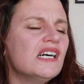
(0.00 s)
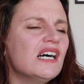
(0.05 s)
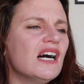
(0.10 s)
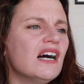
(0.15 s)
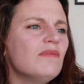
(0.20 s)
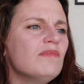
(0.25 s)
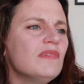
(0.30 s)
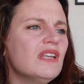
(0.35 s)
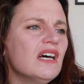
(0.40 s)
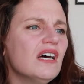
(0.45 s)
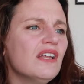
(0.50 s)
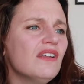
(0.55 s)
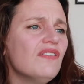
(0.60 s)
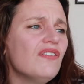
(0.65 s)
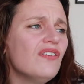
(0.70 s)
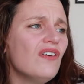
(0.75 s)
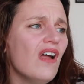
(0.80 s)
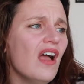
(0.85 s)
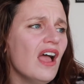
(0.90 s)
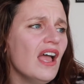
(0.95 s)
I'm not
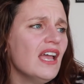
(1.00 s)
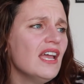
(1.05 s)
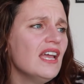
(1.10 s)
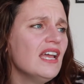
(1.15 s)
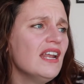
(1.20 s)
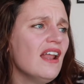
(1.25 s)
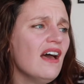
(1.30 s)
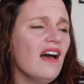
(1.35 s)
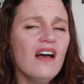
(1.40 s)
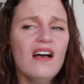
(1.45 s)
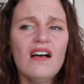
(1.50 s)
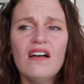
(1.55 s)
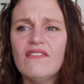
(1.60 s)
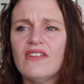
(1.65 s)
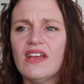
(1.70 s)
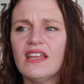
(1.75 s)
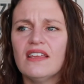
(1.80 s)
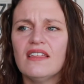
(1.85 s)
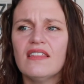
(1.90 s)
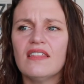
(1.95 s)
afraid of
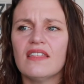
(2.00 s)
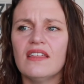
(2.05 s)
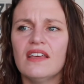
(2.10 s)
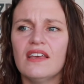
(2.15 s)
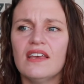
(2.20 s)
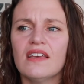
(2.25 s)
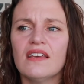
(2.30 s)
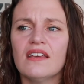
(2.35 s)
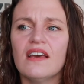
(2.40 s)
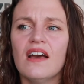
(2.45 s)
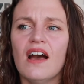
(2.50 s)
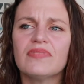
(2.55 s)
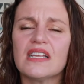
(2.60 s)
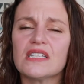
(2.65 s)
anything.